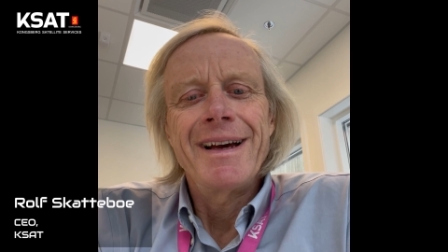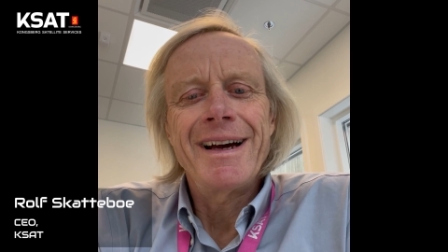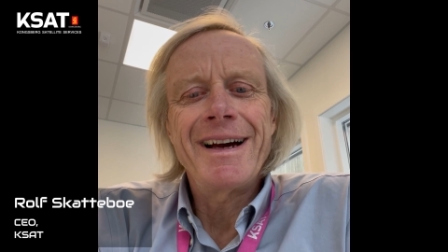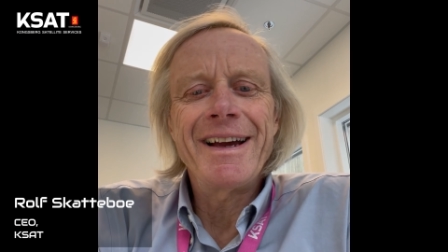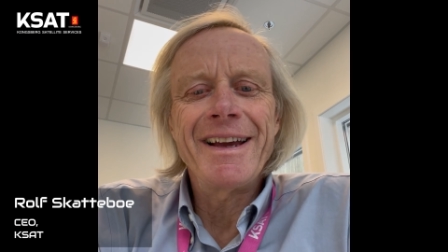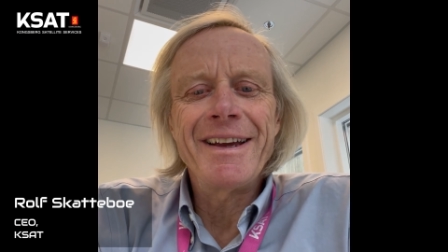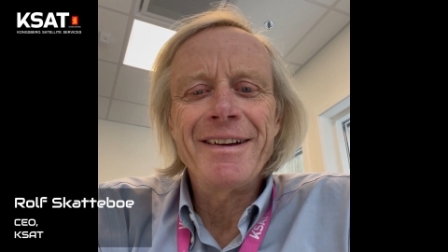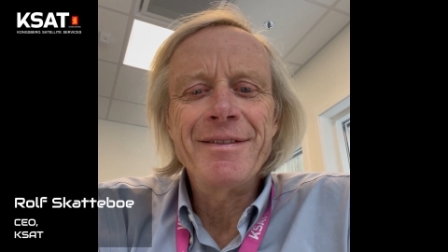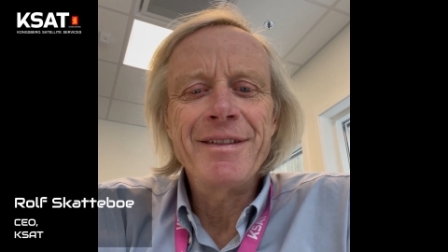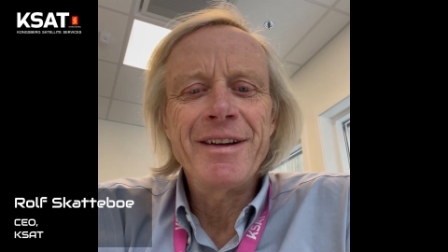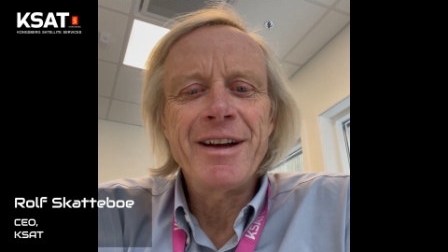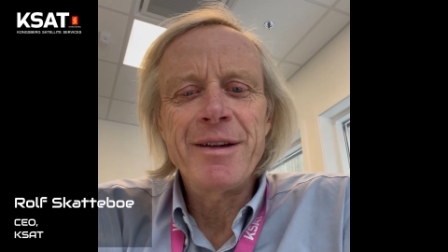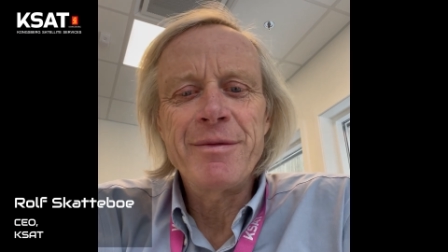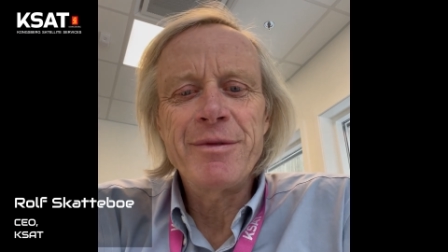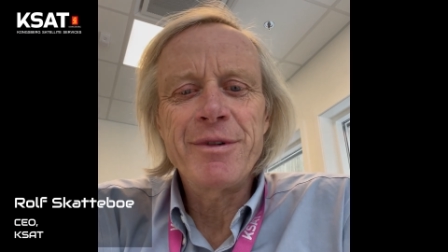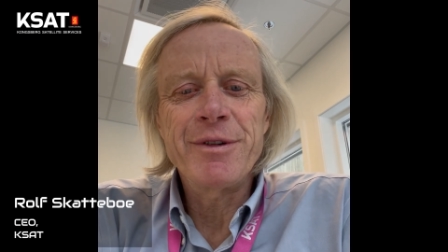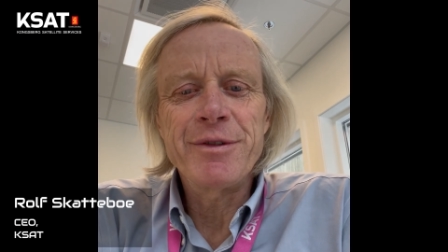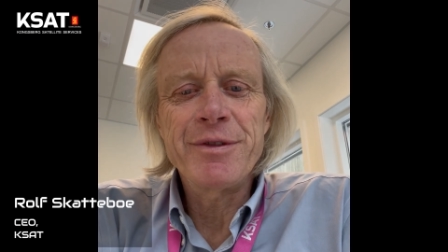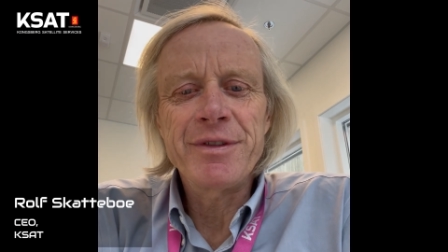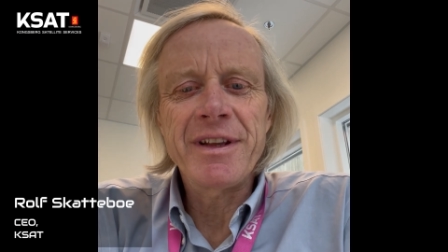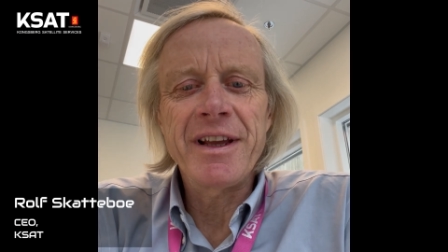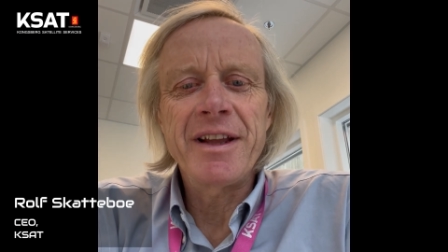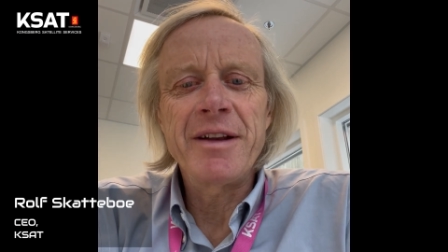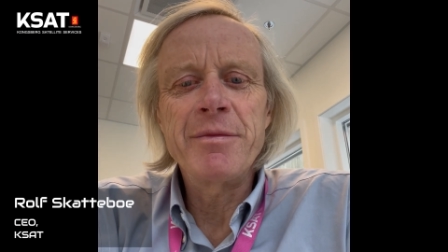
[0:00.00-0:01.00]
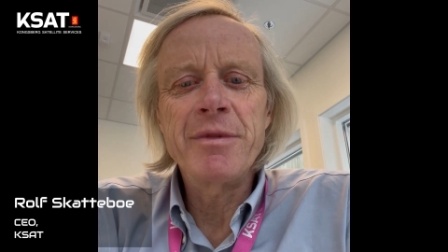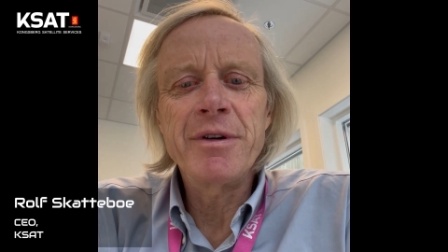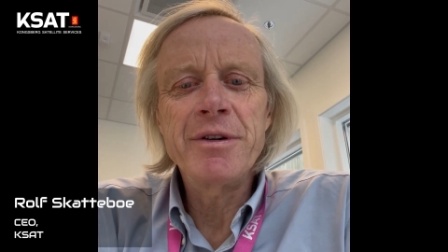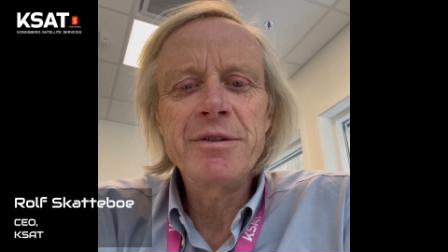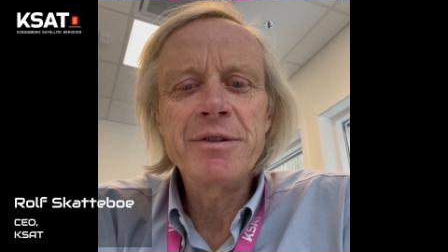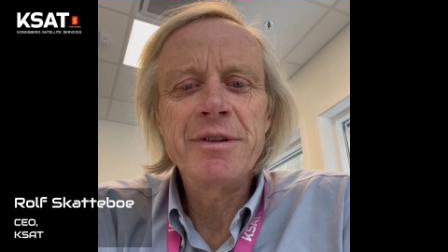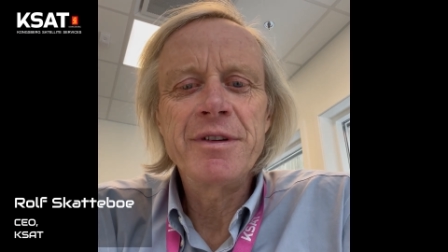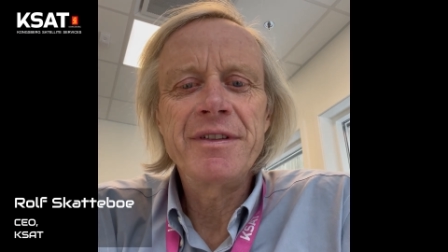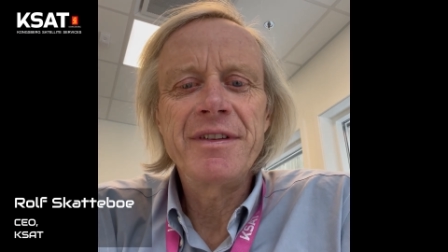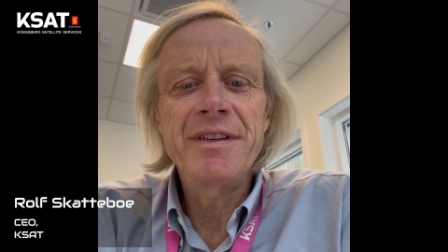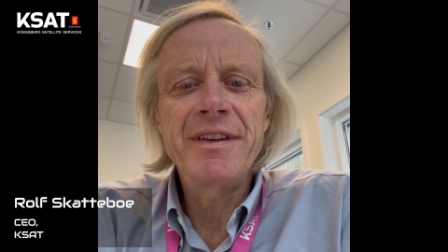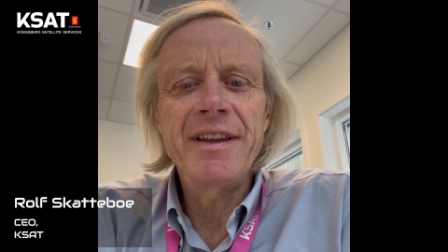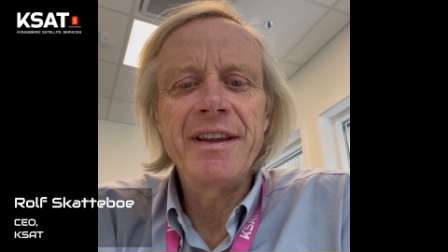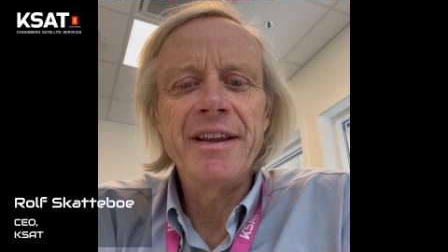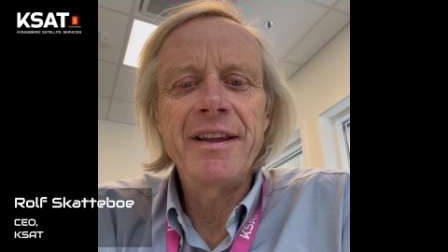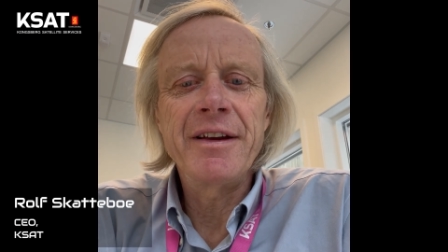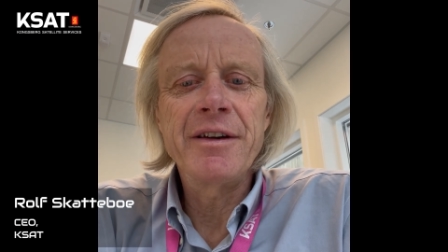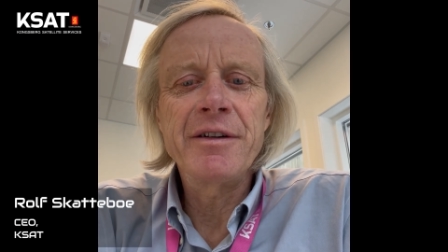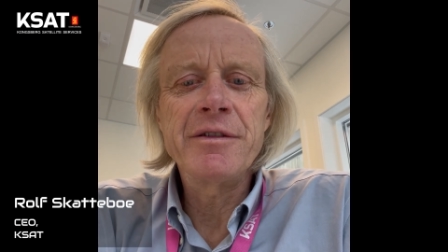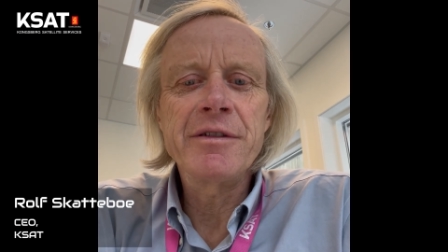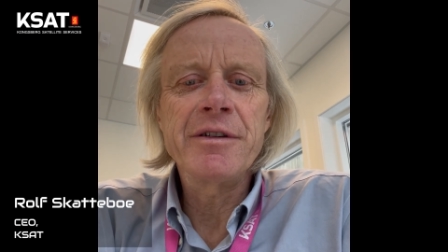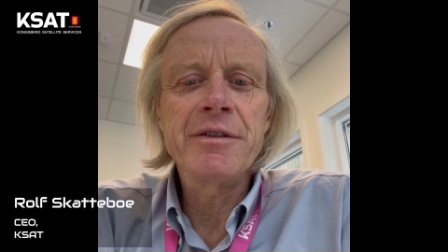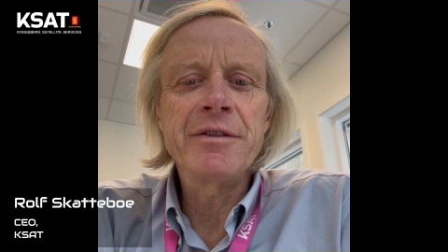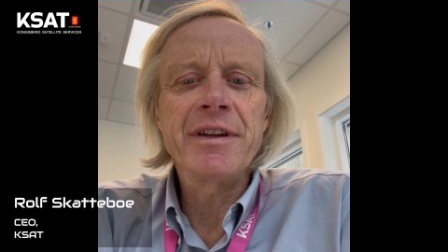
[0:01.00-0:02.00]
Hi, I'm Rolf Skatteboe,
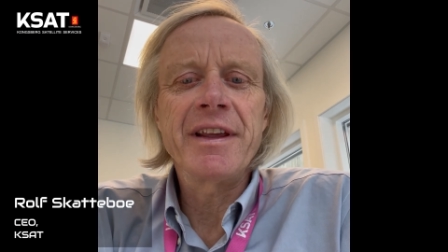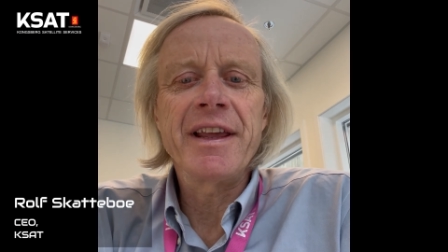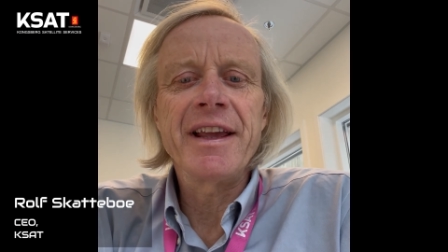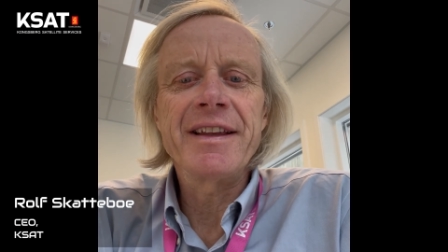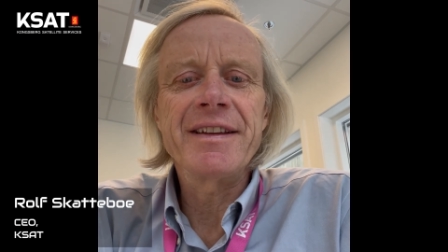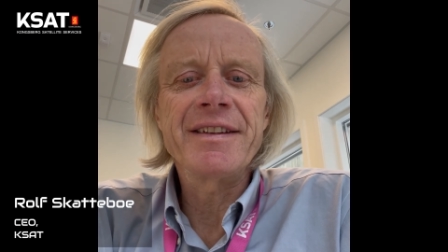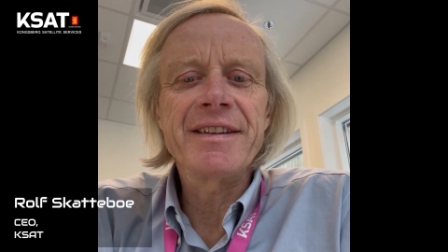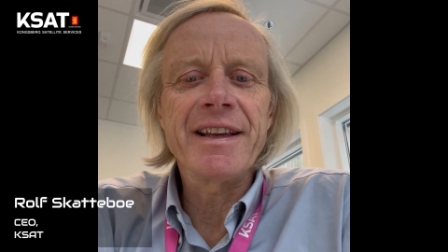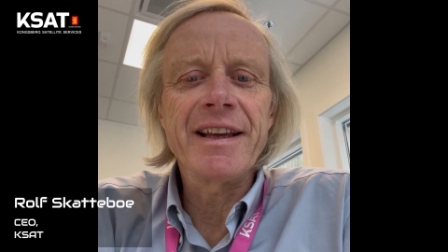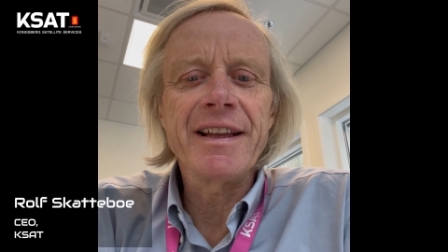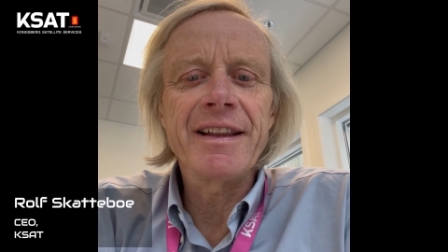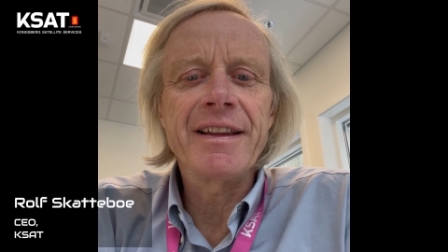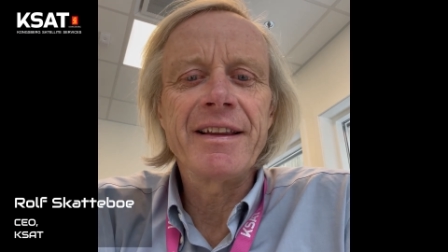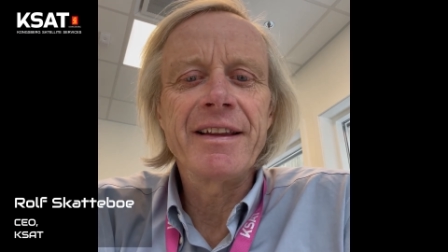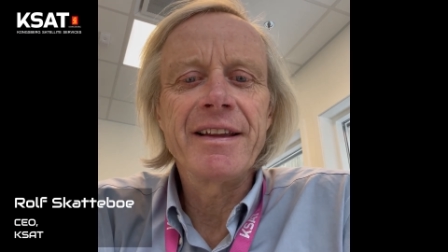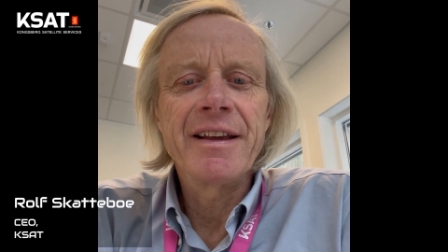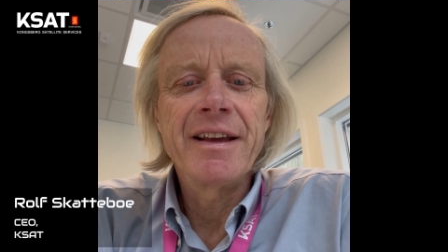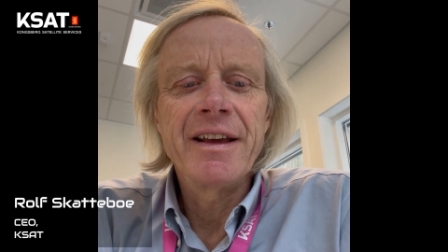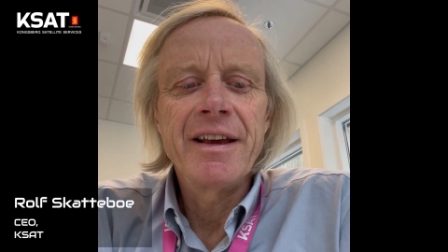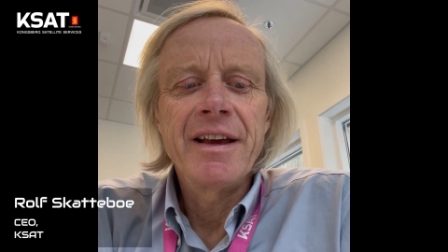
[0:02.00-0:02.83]
CEO of KSAT.